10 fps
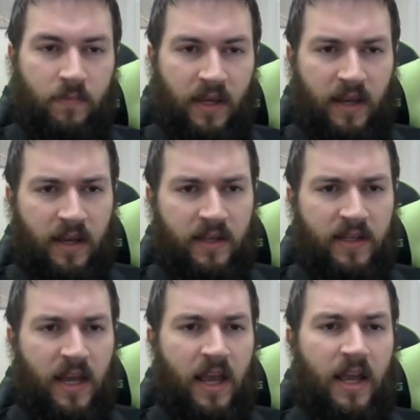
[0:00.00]

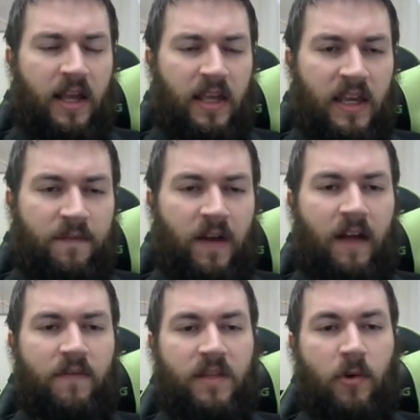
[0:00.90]
And
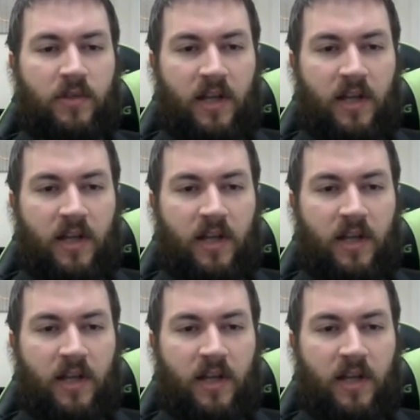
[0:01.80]
e5 is the most